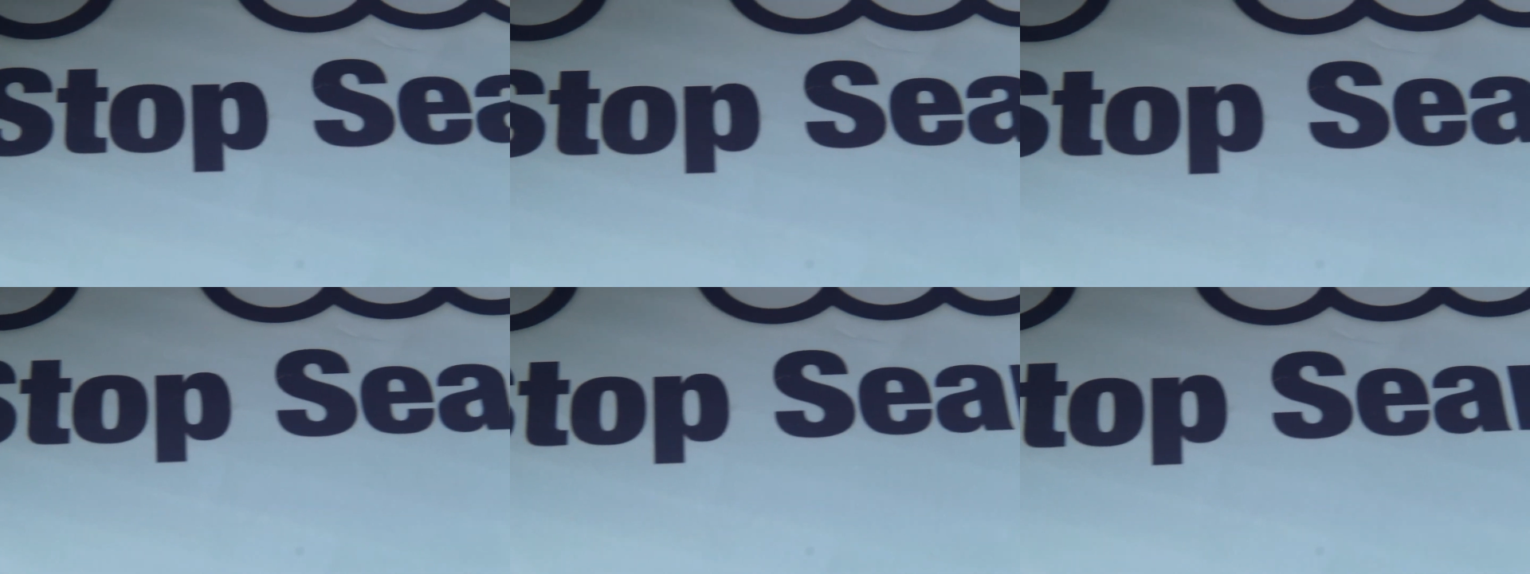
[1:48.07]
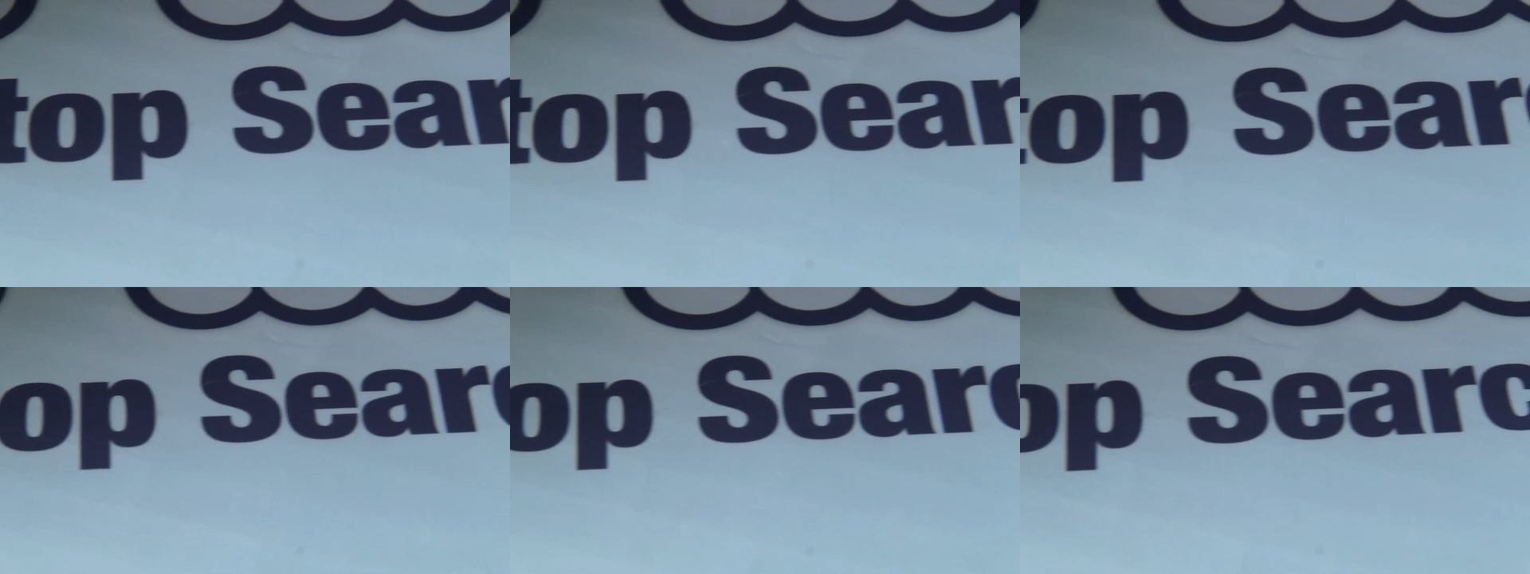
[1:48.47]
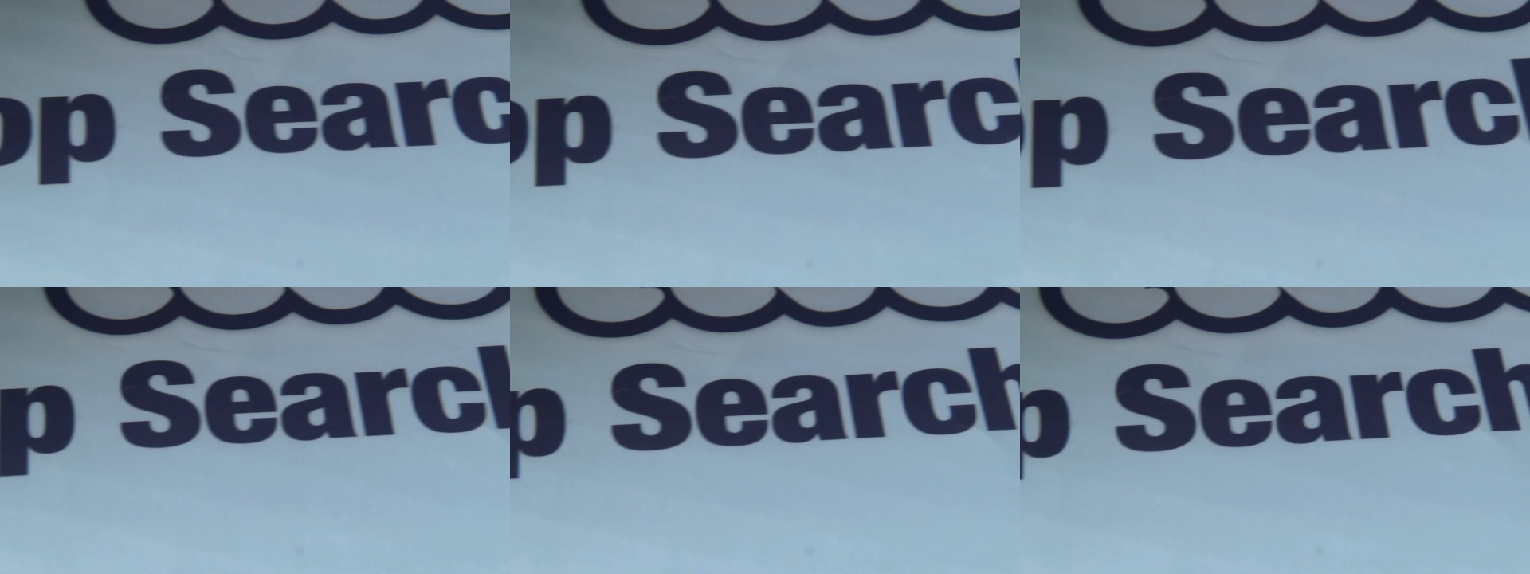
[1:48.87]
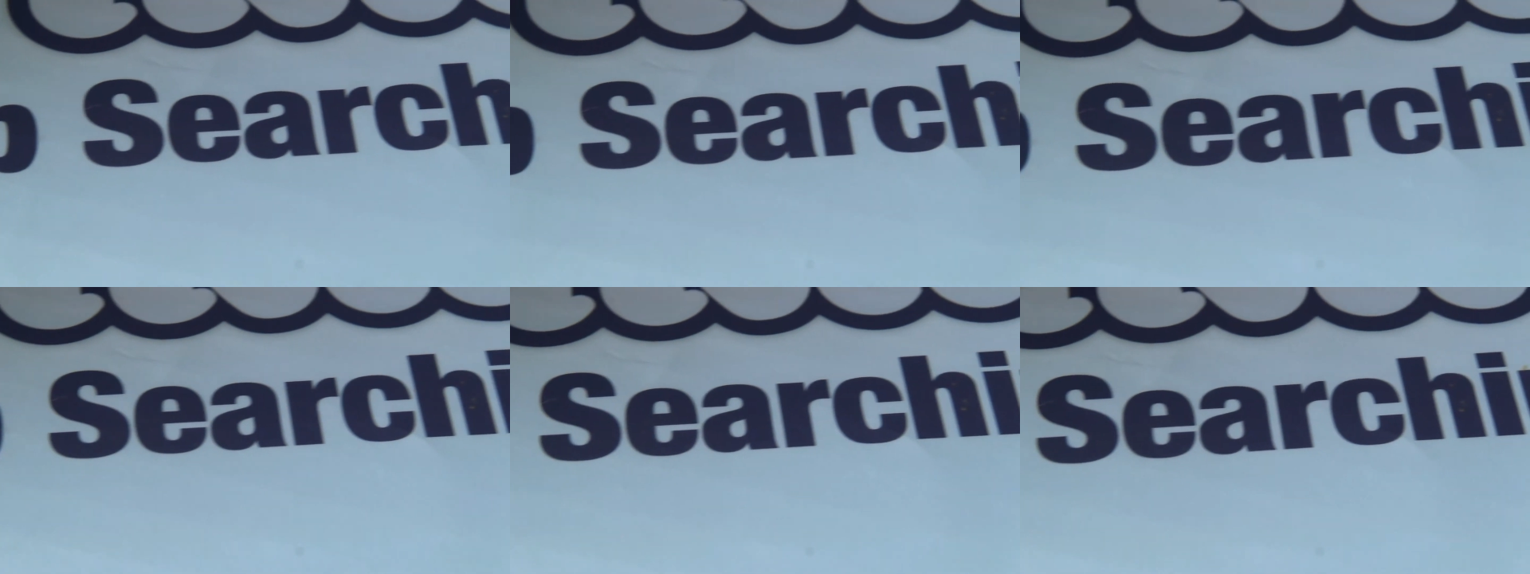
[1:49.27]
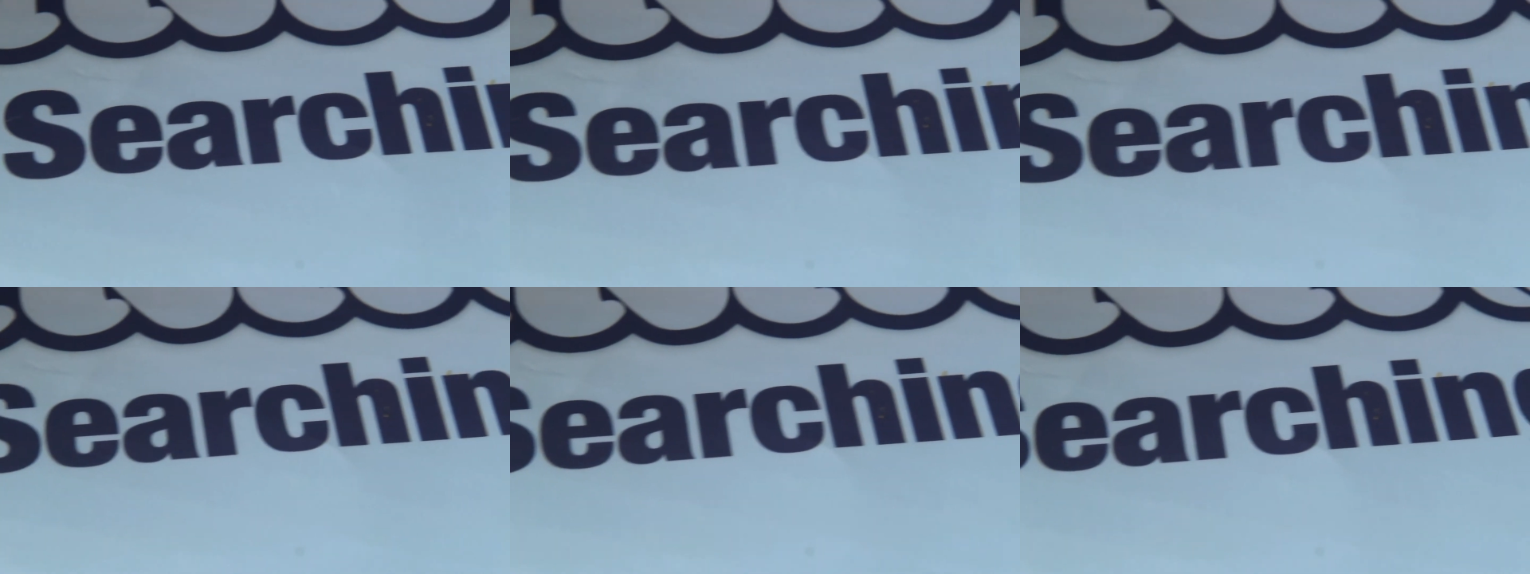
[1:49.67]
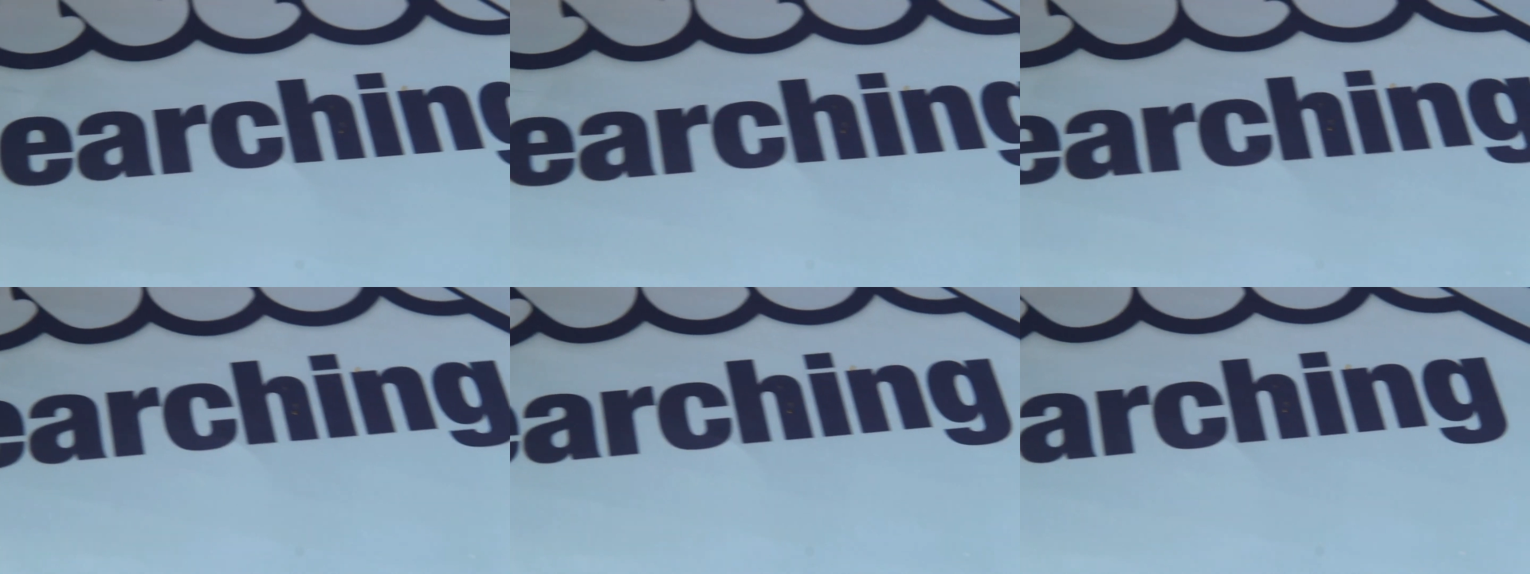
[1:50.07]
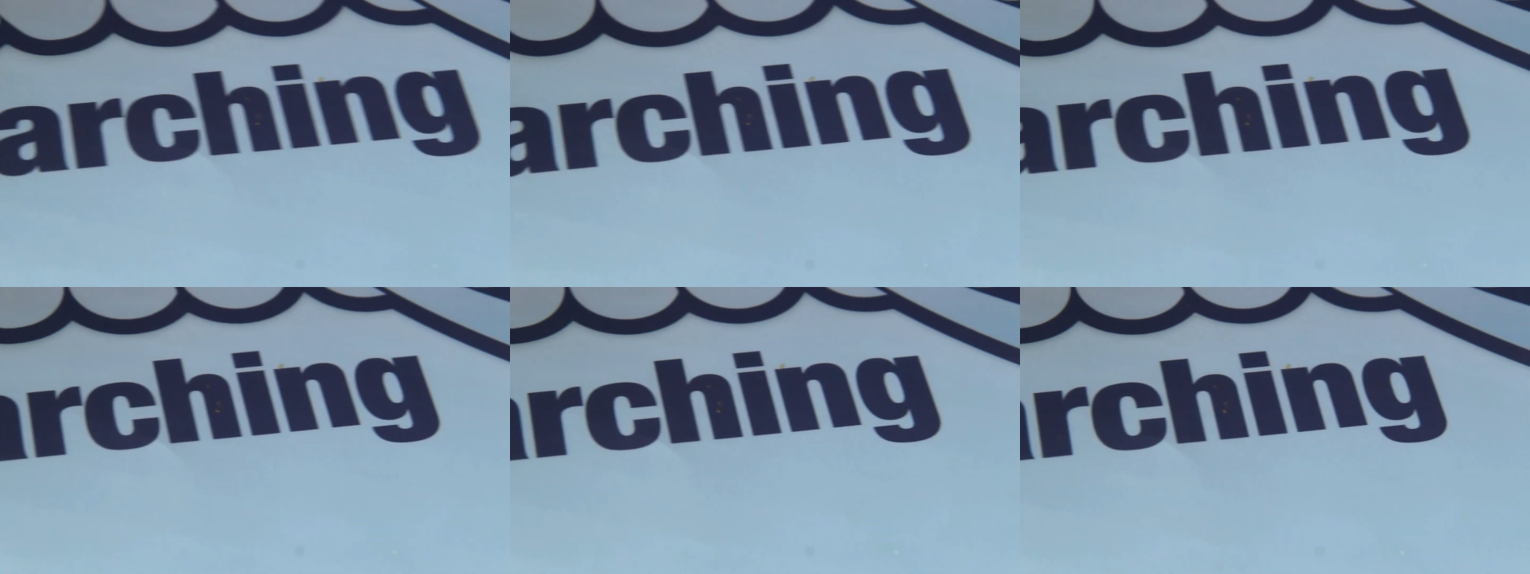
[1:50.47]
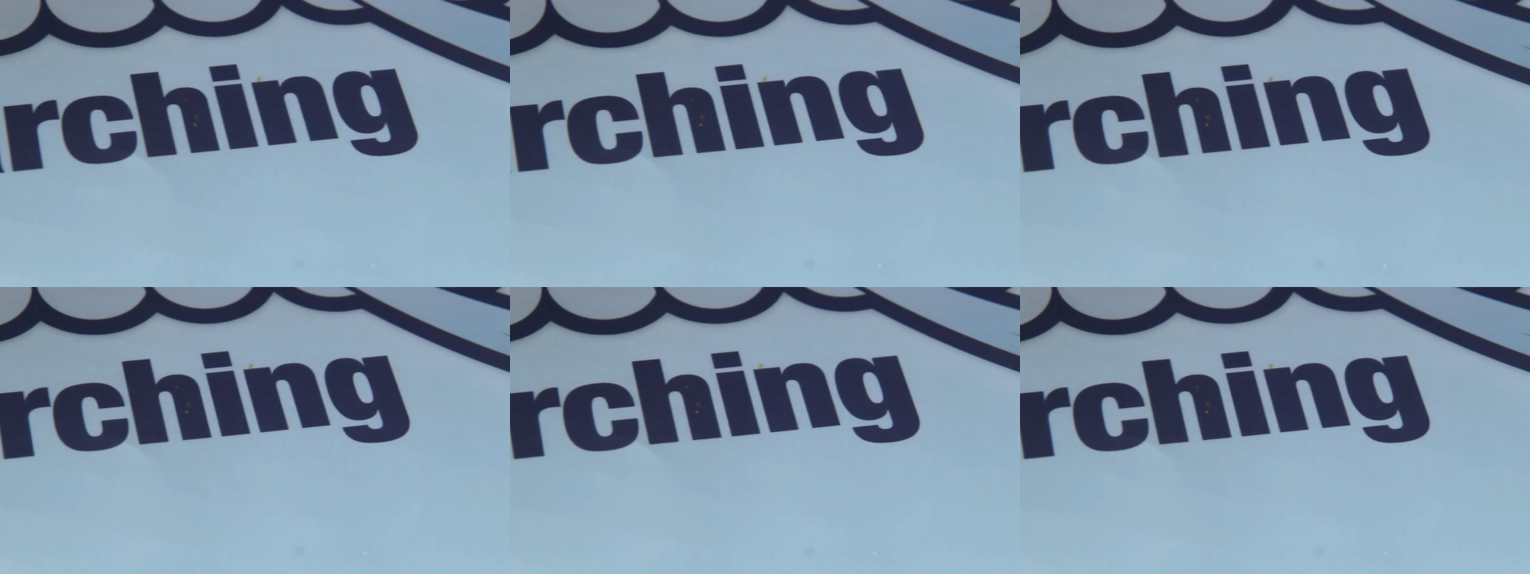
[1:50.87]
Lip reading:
(no speaker visible)